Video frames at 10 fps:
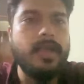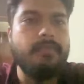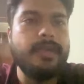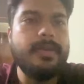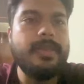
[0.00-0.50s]

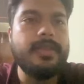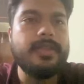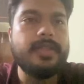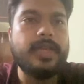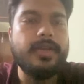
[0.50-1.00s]
Maybe in this
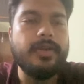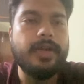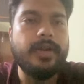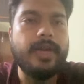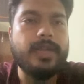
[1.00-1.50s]
scenario,
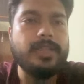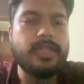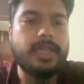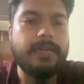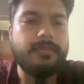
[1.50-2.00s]
I don't
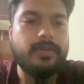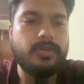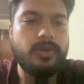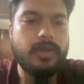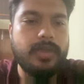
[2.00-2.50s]
actually have to
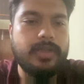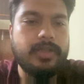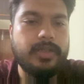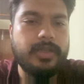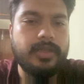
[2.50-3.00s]
do all this
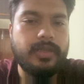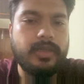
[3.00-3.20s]
thing.